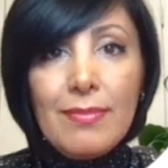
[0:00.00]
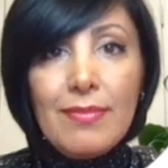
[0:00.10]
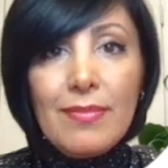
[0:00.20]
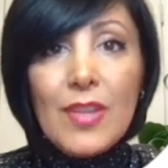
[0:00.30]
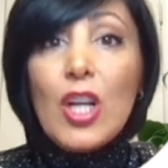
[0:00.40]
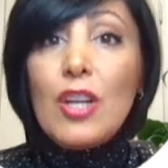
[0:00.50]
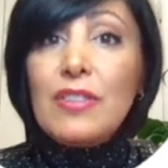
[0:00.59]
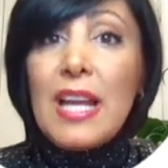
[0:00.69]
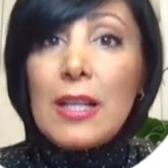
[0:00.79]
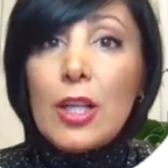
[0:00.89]
None of the
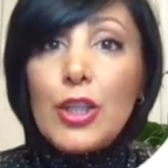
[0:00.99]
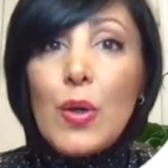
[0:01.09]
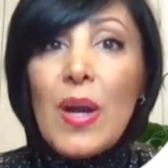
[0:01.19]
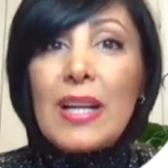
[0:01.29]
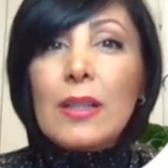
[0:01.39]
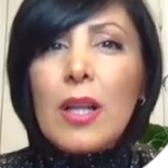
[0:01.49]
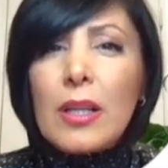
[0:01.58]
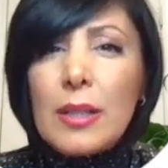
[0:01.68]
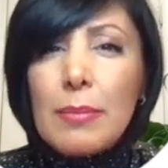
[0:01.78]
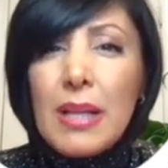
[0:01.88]
LRU and
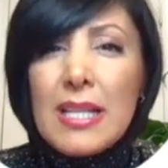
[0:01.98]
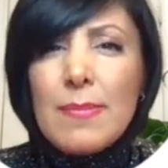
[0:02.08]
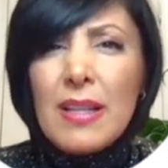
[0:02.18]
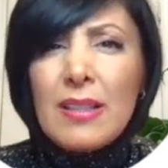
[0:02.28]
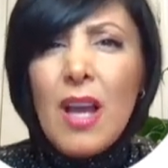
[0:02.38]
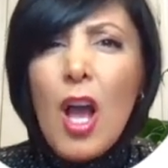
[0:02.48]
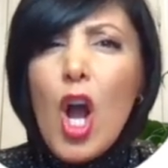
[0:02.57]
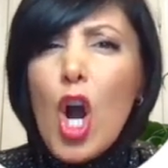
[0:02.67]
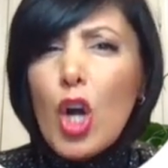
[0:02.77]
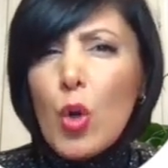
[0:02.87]
clock replacement
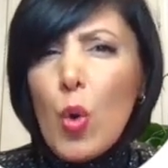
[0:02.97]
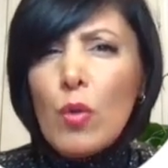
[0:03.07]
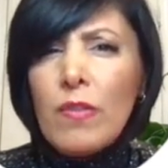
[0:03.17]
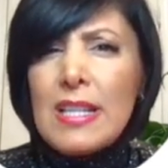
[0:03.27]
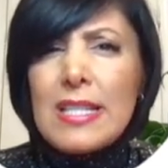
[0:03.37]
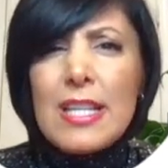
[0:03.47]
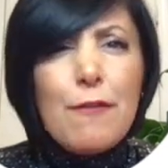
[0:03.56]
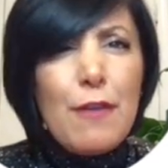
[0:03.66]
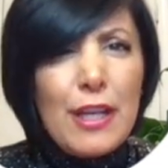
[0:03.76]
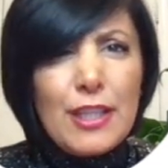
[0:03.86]
are always
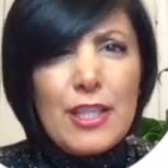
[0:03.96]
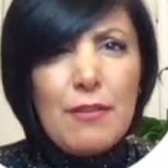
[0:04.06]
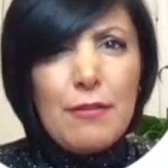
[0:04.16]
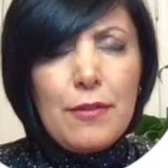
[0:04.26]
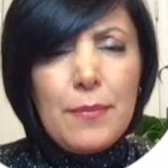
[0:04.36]
effective.